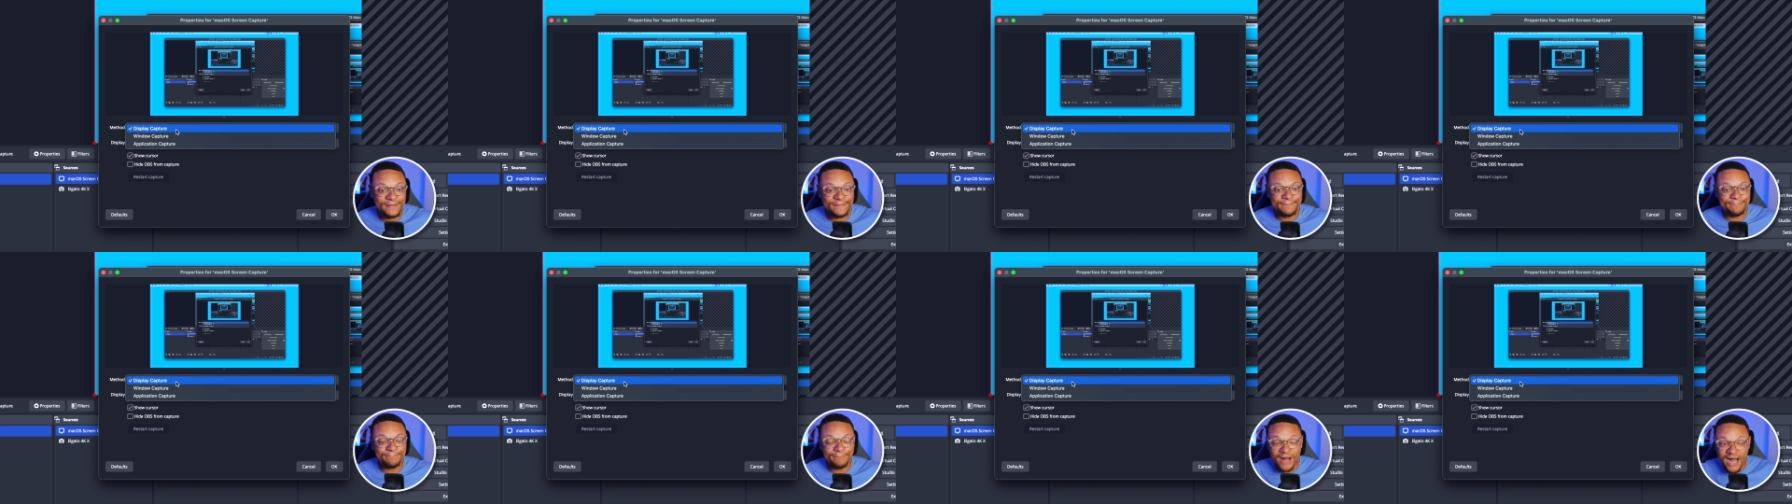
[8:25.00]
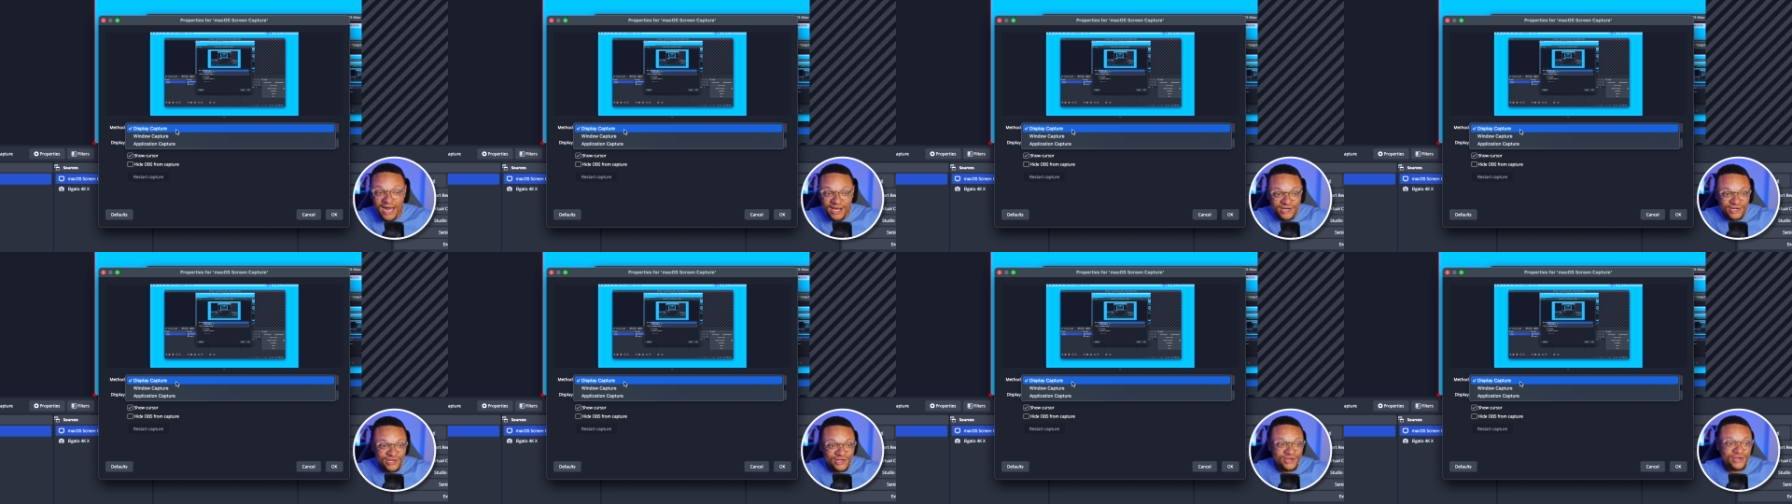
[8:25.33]

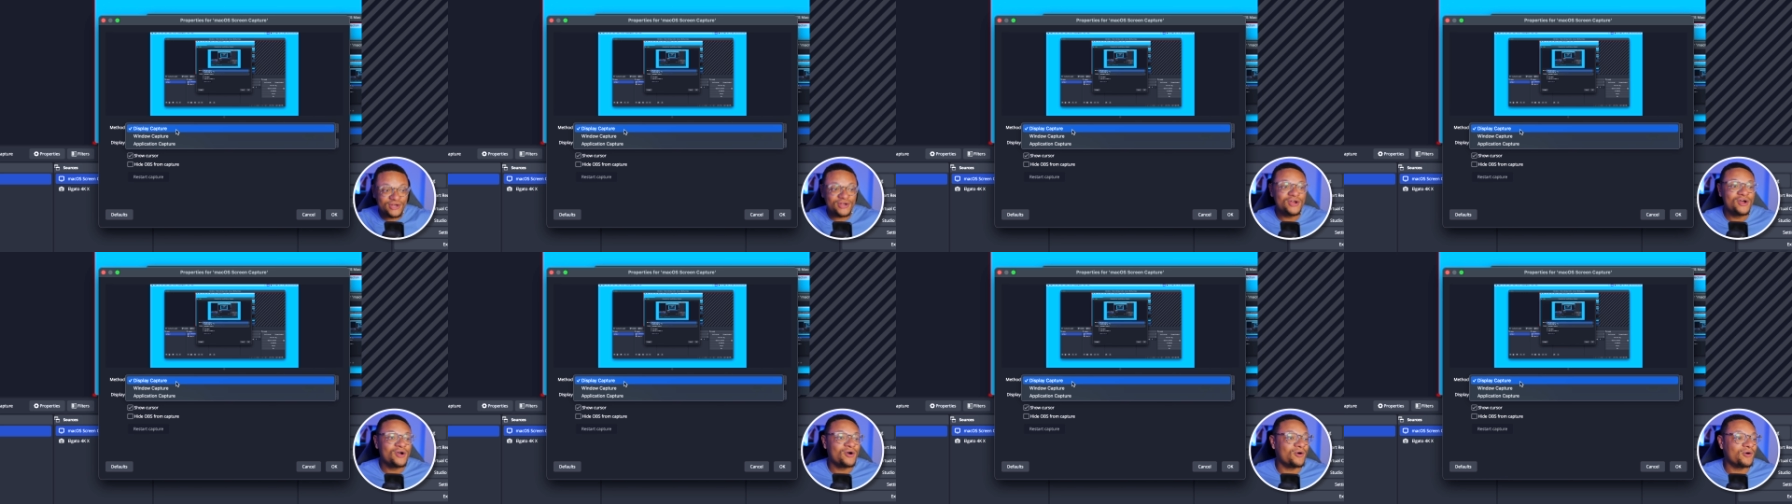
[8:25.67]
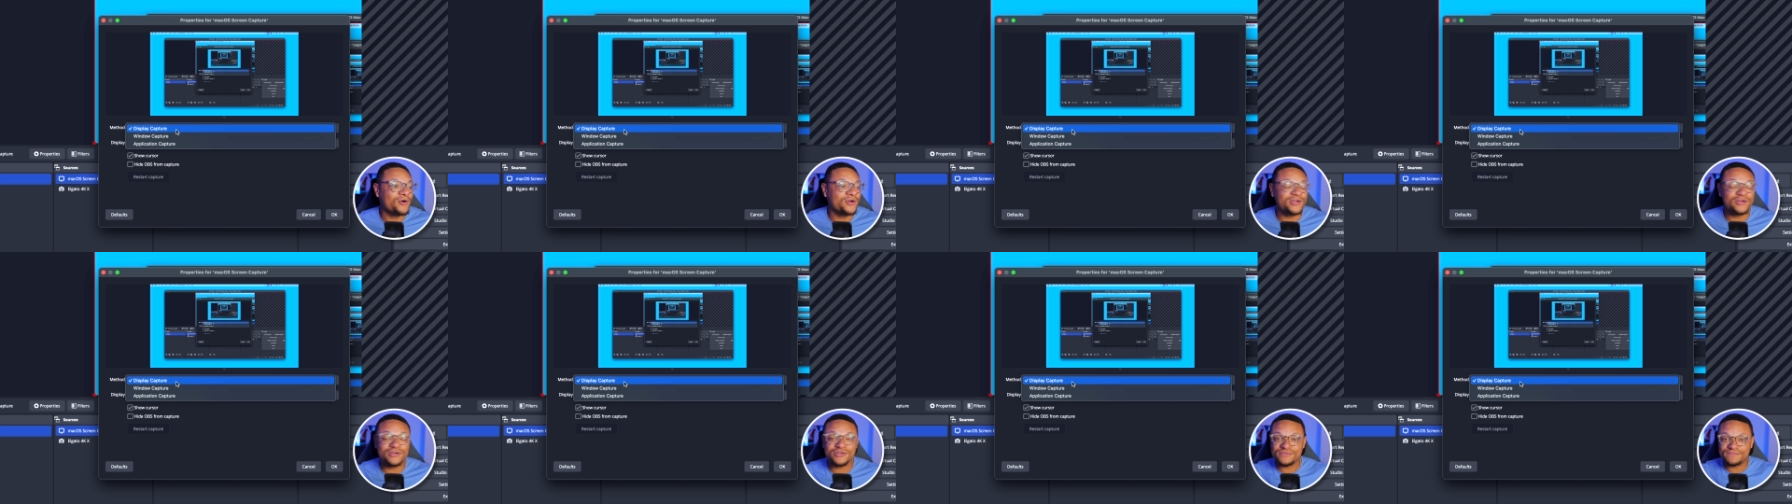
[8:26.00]
monitor or
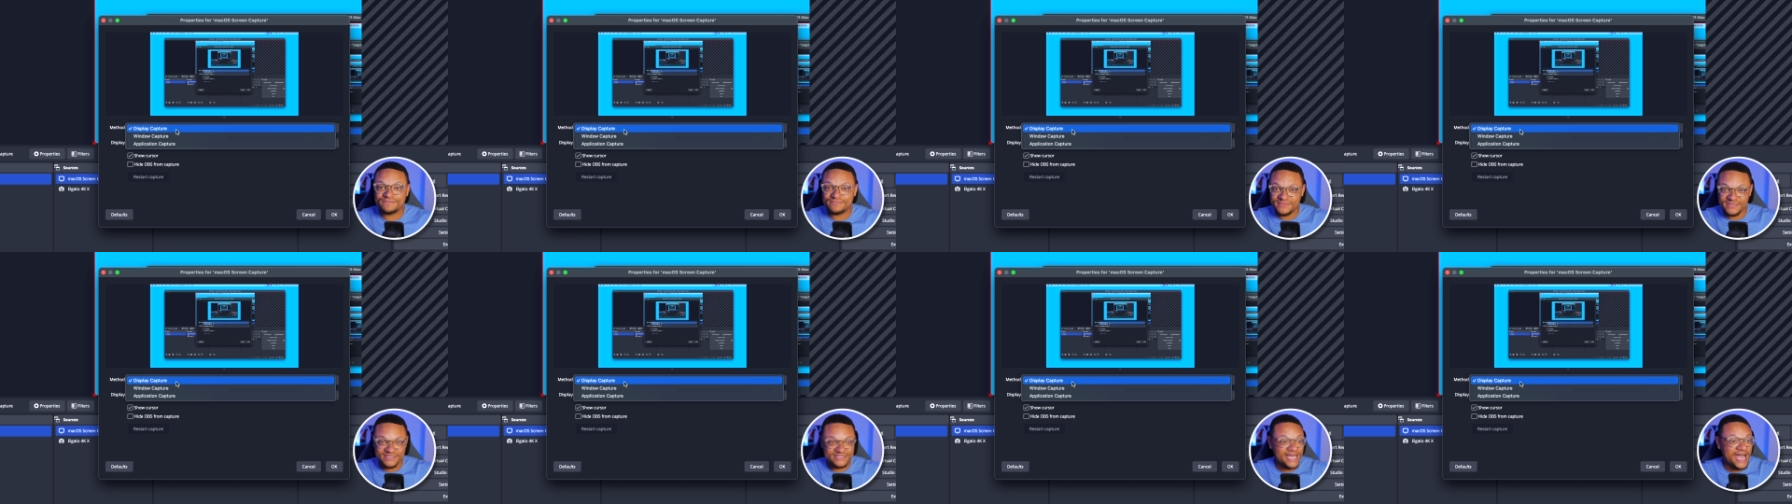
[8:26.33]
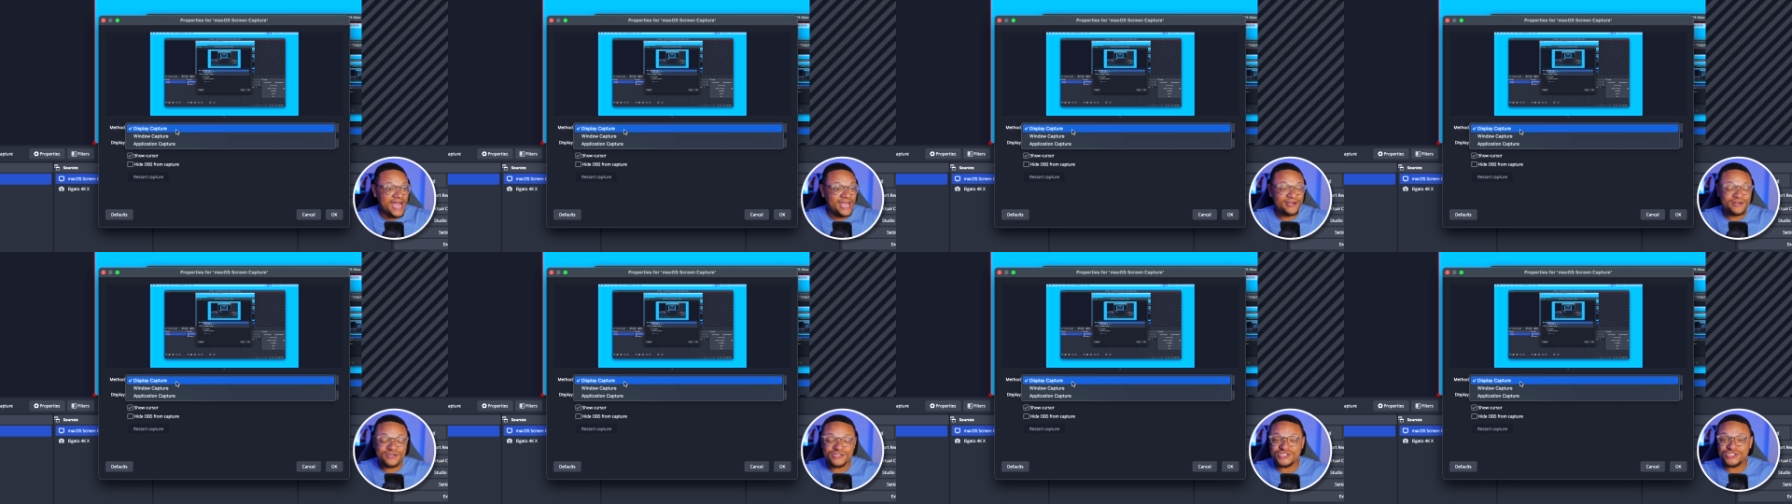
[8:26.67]
your
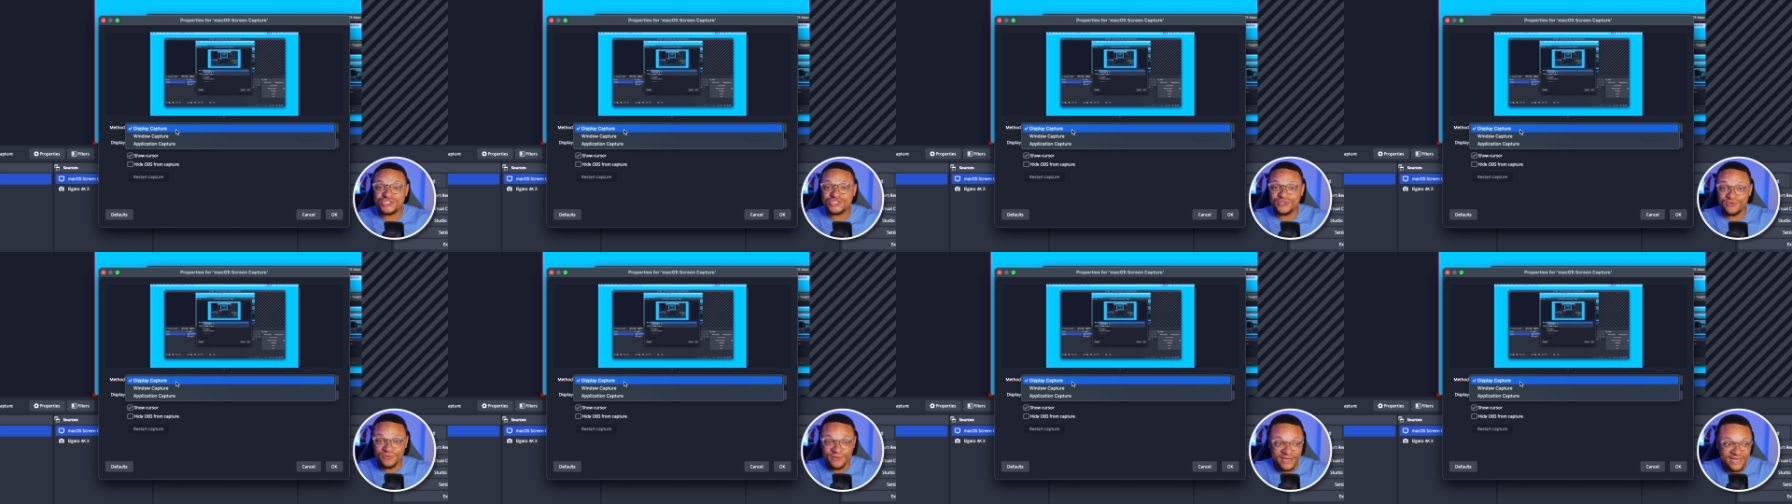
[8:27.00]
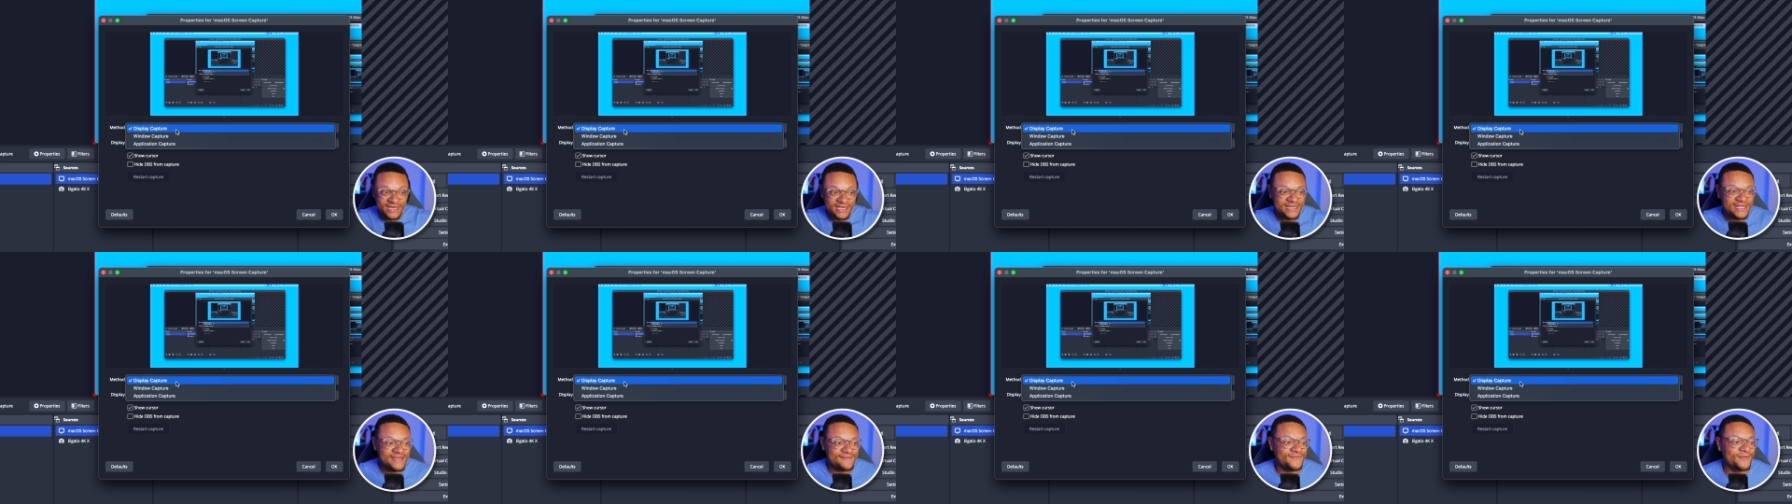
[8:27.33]
entire
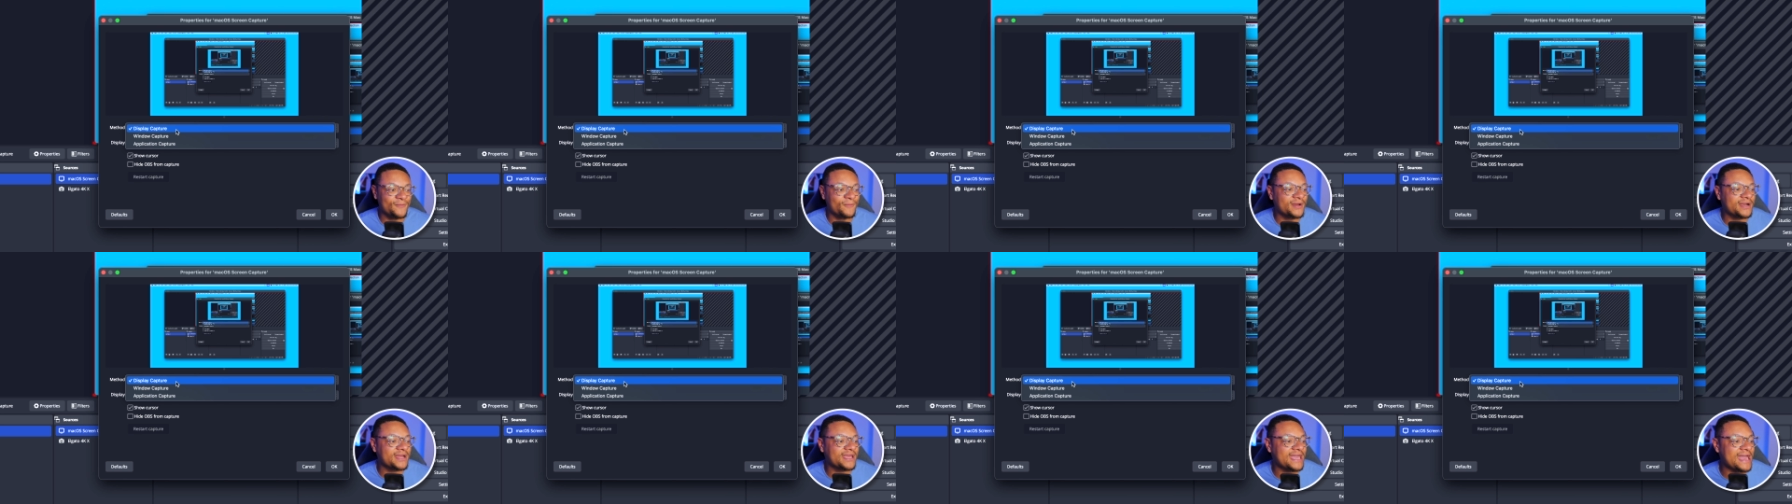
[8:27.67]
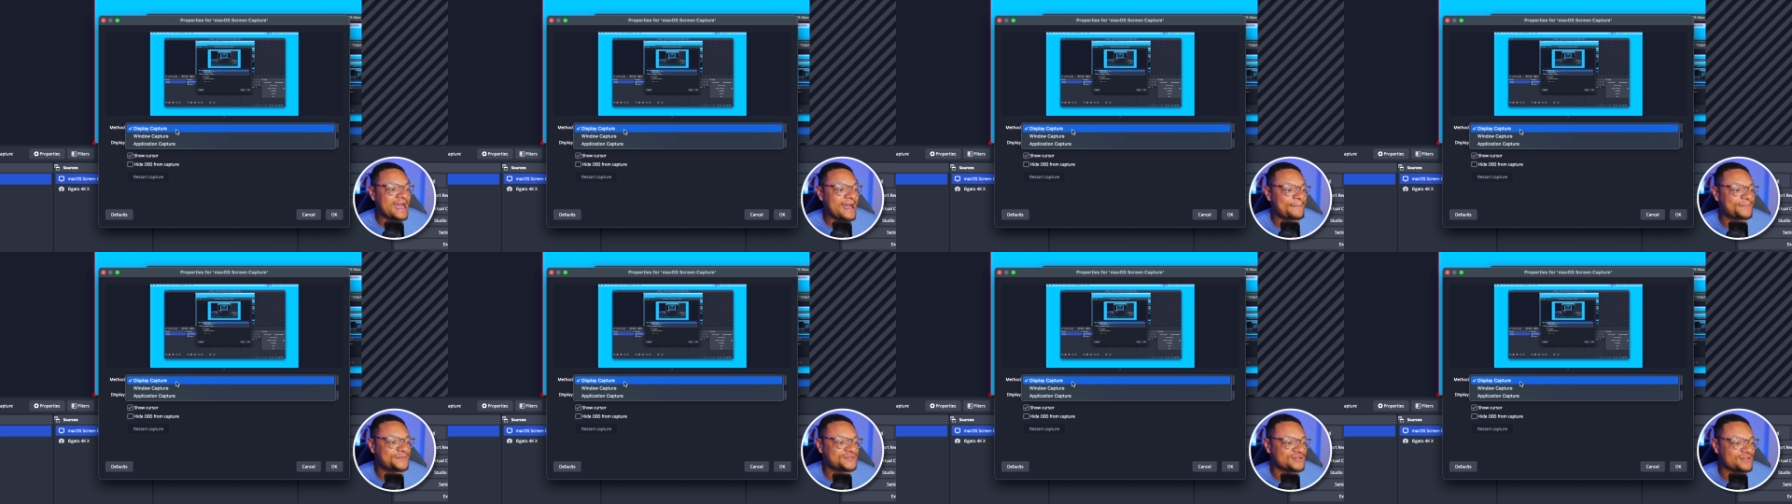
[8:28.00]
screen if you wanna
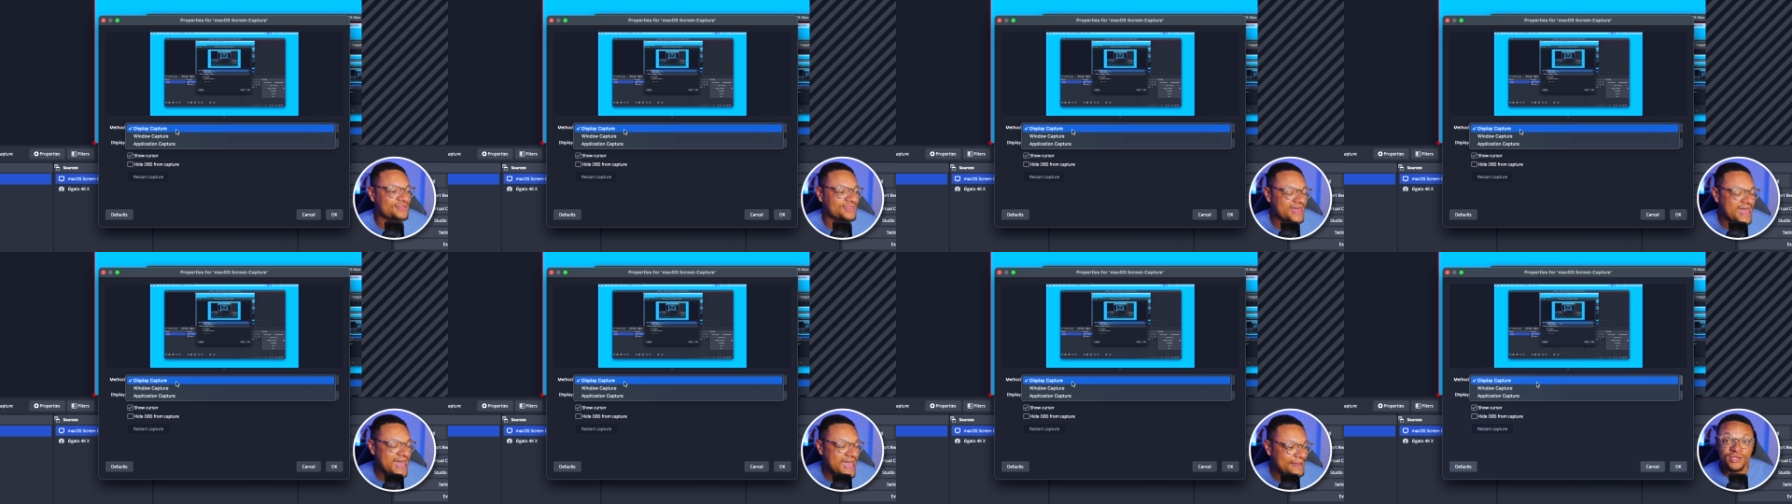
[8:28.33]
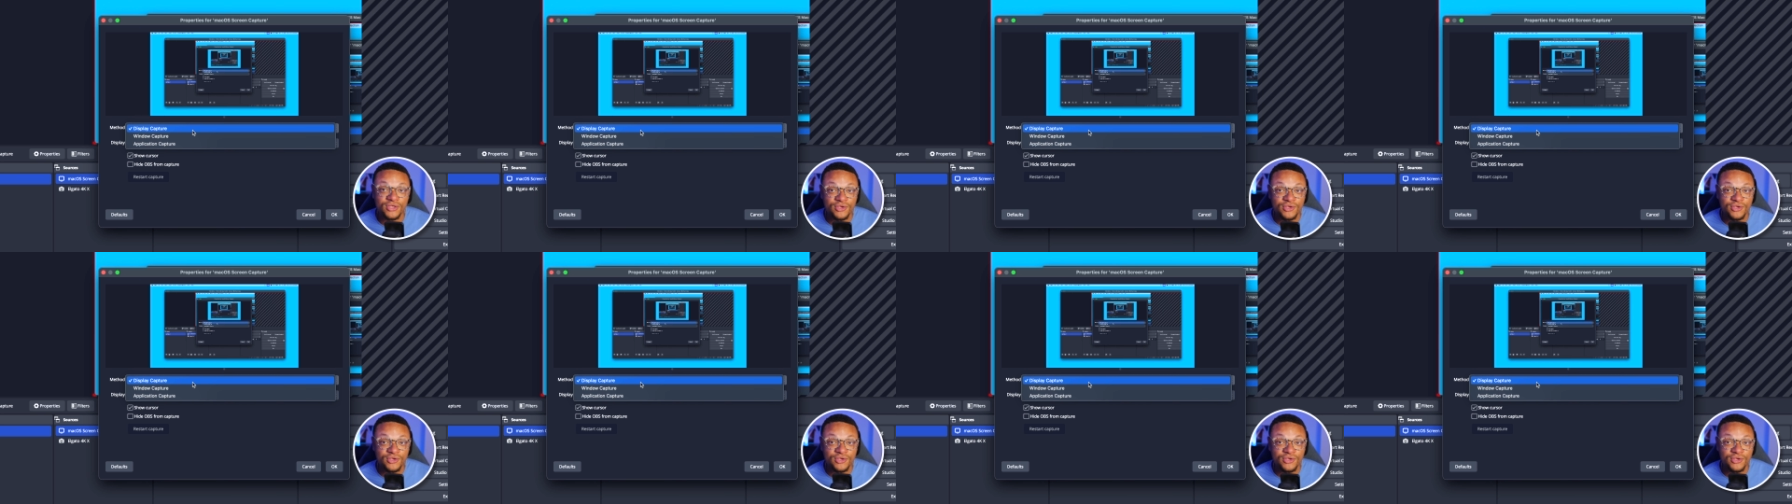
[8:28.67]
capture that.